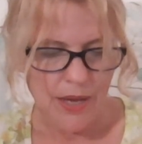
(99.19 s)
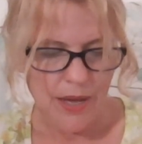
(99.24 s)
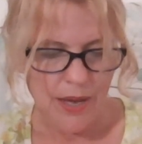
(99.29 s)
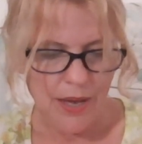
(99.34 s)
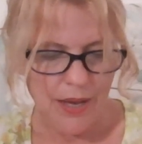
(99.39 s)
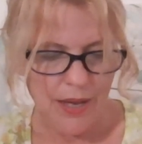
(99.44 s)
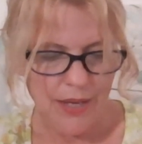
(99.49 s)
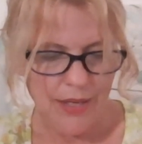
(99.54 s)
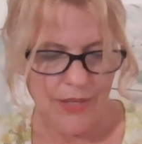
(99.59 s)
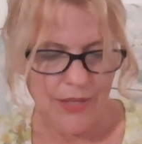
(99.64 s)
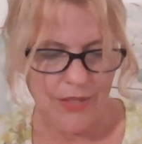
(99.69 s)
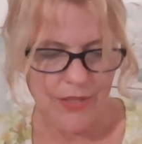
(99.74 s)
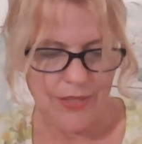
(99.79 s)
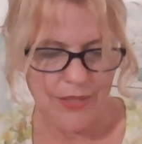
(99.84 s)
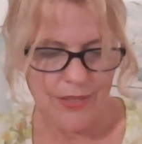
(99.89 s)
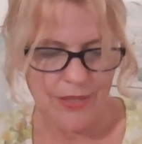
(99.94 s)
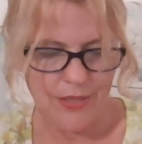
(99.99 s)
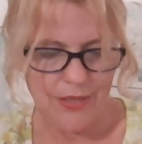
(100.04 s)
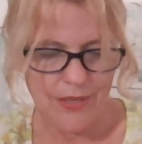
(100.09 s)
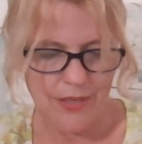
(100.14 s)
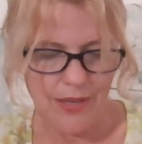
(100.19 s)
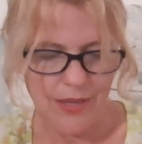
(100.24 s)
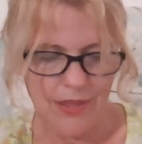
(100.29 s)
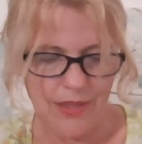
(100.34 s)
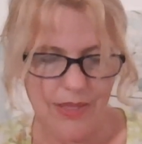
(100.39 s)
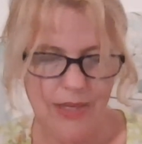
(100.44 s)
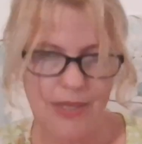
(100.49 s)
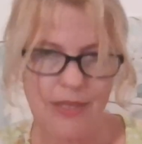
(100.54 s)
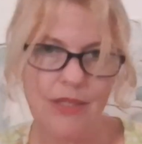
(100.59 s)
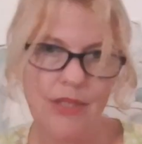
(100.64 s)
I could see
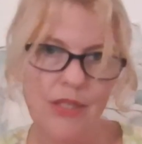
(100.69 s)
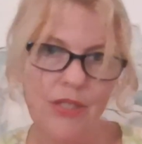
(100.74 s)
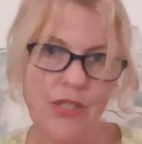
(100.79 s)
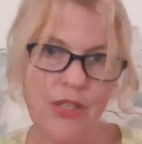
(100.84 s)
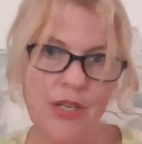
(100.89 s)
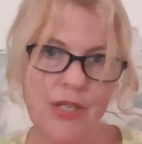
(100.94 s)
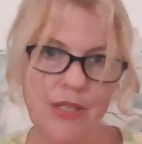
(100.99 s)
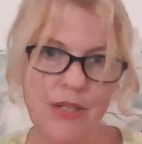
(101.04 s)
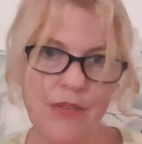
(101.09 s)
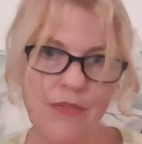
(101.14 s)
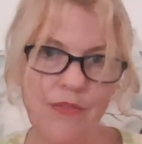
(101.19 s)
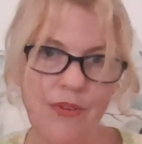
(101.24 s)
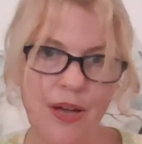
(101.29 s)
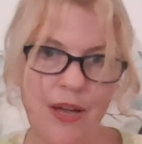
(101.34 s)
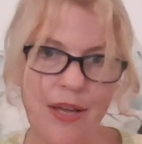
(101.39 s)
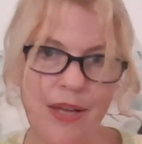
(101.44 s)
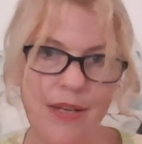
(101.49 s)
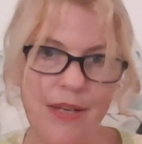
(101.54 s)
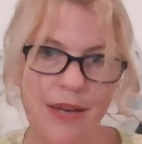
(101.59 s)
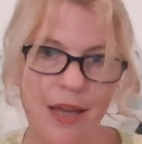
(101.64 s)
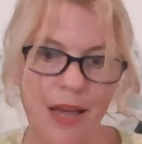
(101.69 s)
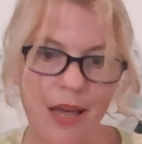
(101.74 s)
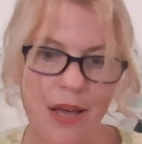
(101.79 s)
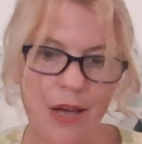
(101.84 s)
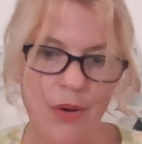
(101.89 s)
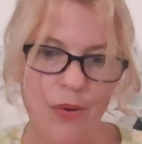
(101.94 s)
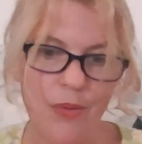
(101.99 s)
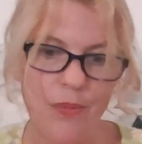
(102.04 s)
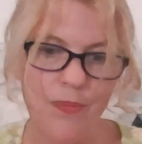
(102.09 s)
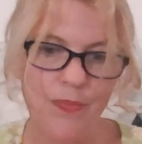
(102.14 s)
nothing to justify it
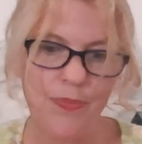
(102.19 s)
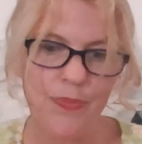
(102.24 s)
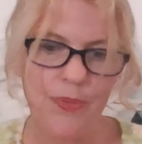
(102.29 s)
now.